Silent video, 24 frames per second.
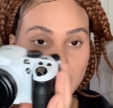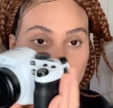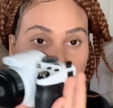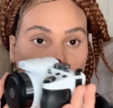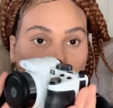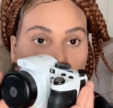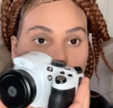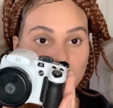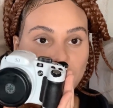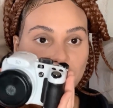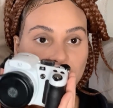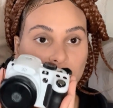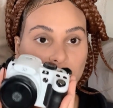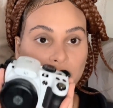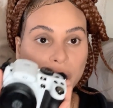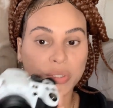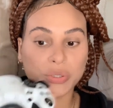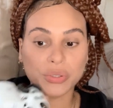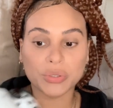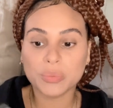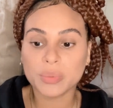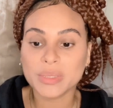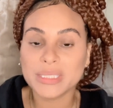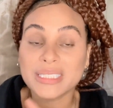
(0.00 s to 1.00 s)
So get
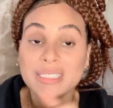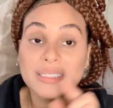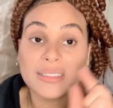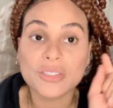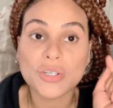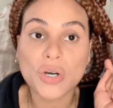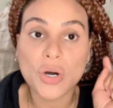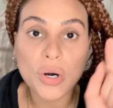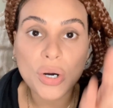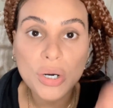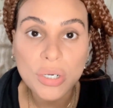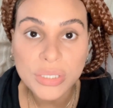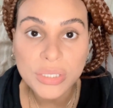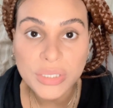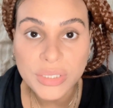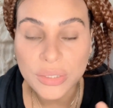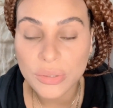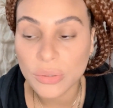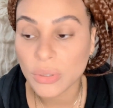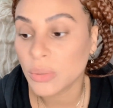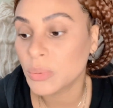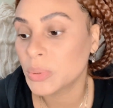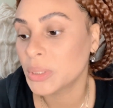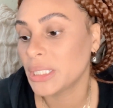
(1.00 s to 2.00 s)
familiar with this.
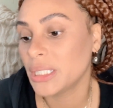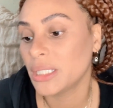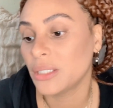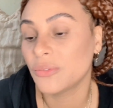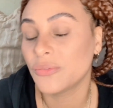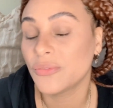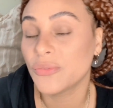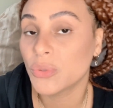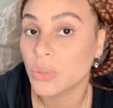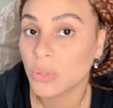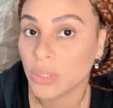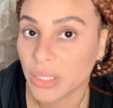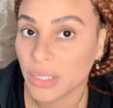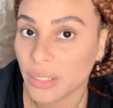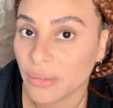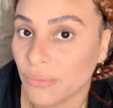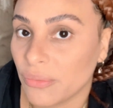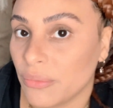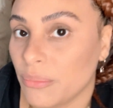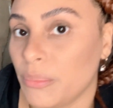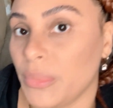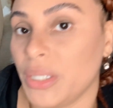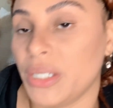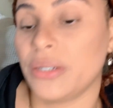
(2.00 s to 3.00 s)
Also, I want to get a full length
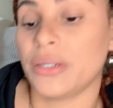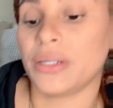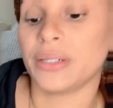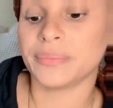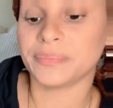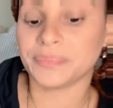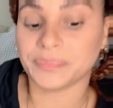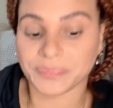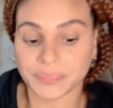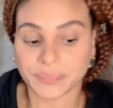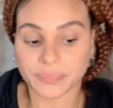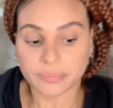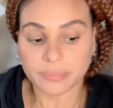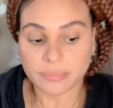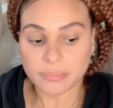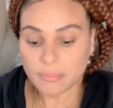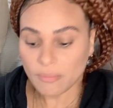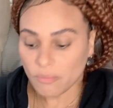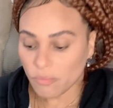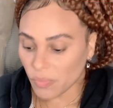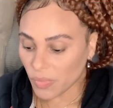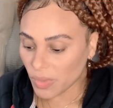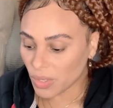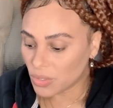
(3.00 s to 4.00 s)
mirror
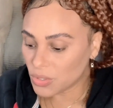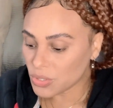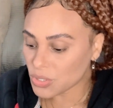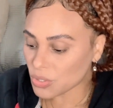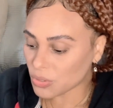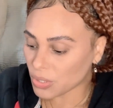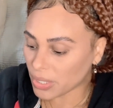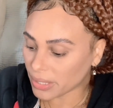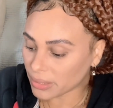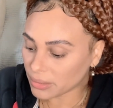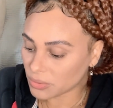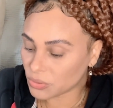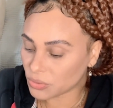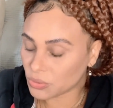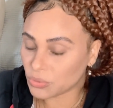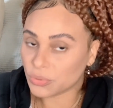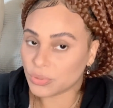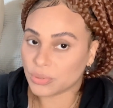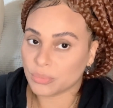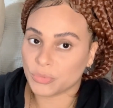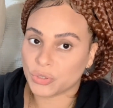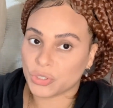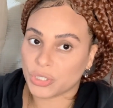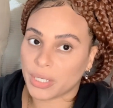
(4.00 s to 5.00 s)
so that I can do
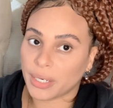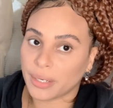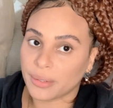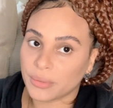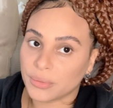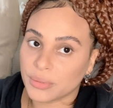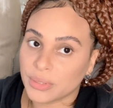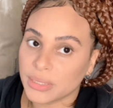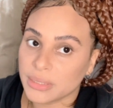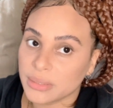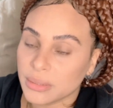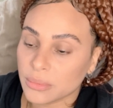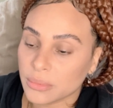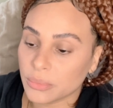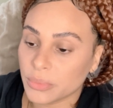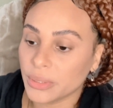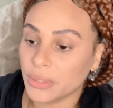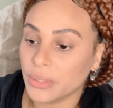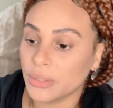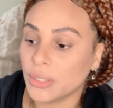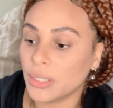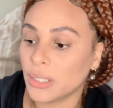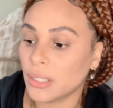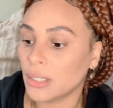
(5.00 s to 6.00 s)
some try-ons
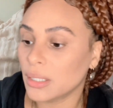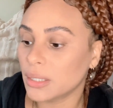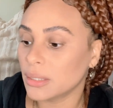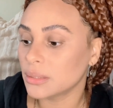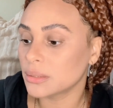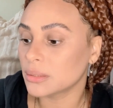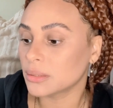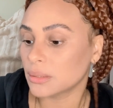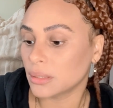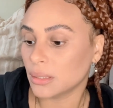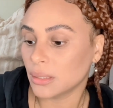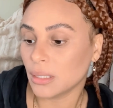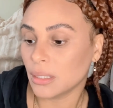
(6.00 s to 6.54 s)
with you guys.